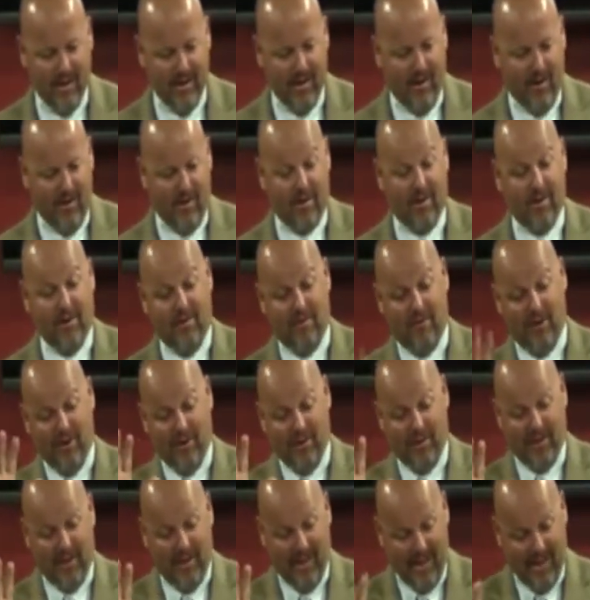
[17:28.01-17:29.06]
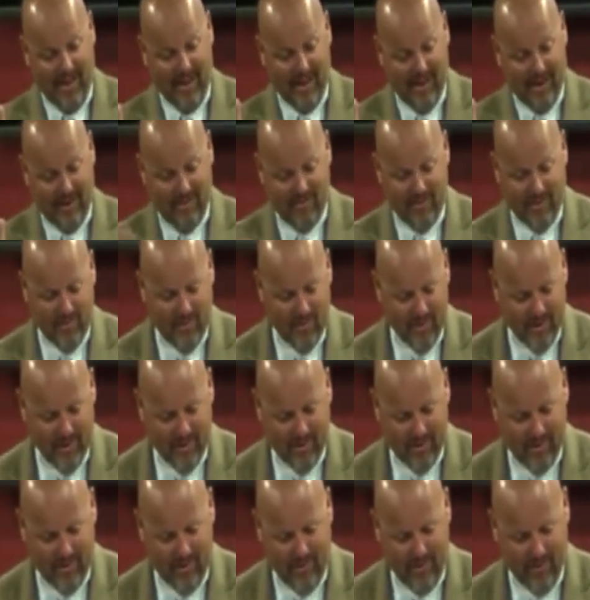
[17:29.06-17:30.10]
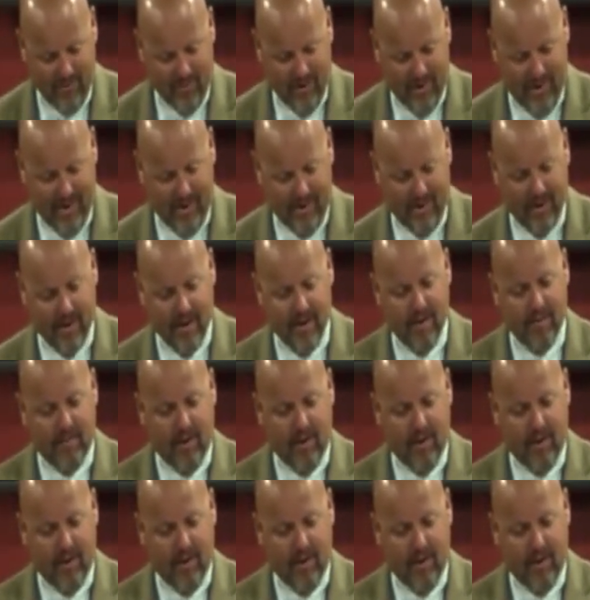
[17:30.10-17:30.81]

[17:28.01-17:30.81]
or a good rule of the hand, if you will, on that.